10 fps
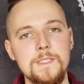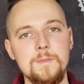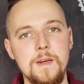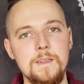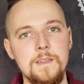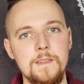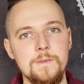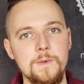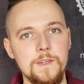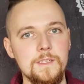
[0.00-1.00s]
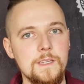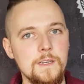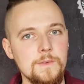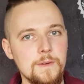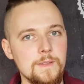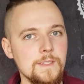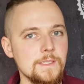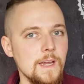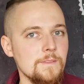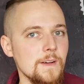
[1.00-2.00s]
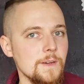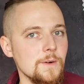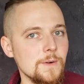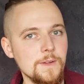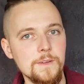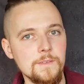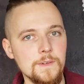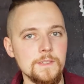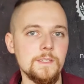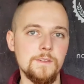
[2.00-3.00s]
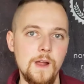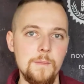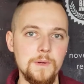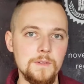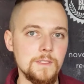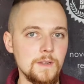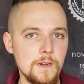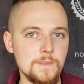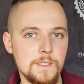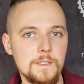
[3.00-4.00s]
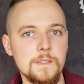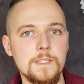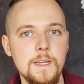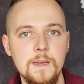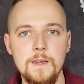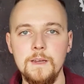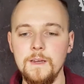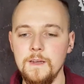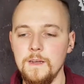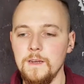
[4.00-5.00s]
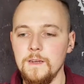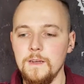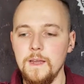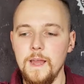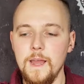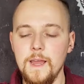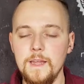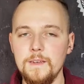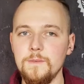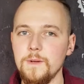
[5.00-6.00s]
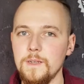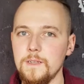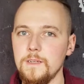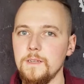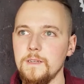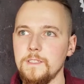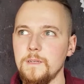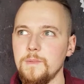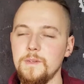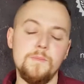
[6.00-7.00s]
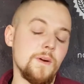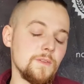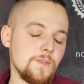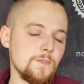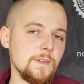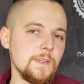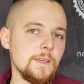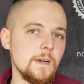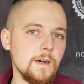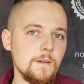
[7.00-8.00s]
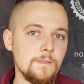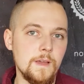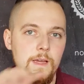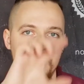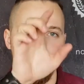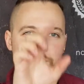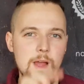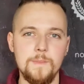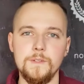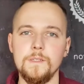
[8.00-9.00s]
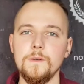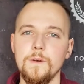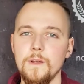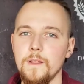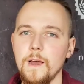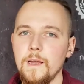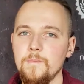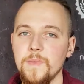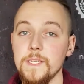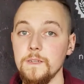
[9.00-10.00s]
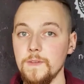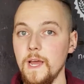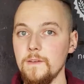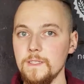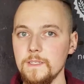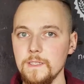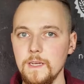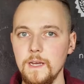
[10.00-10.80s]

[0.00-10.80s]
This month, we're continuing with the sci-fi horror universe, Scrappers and Harvesters. And we're gonna jump into part 3 of that Scrappers storyline. So if you haven't,